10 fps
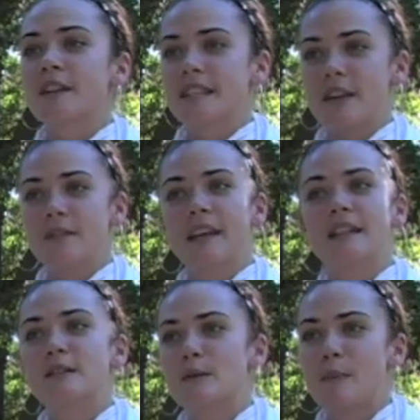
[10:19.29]
for us to even
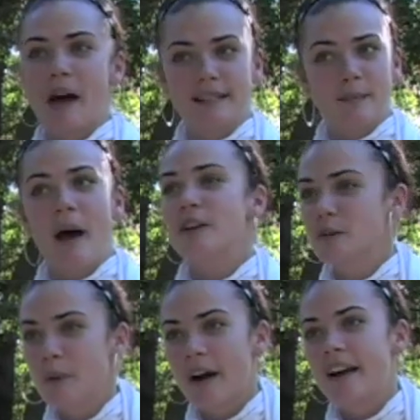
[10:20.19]
get to pass the
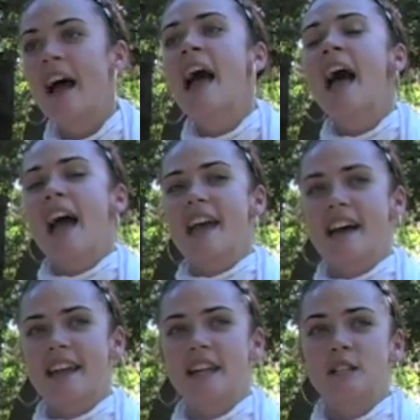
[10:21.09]
pageant part,
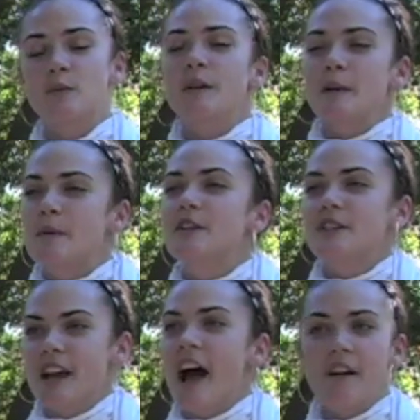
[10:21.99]
and I just really
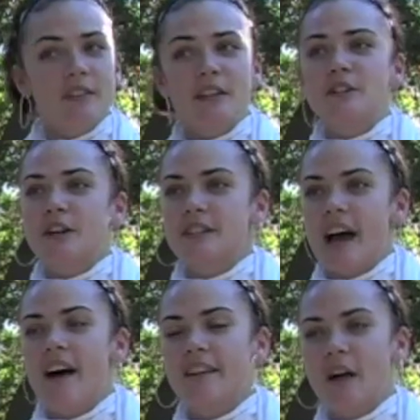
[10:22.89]
appreciate how everything turned
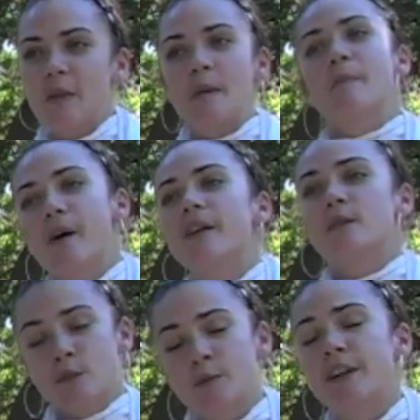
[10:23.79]
out and all the people, and it
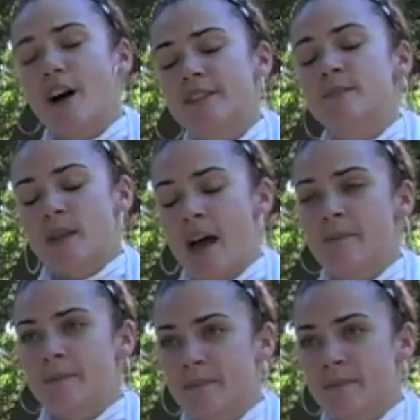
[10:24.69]
was a really awesome time.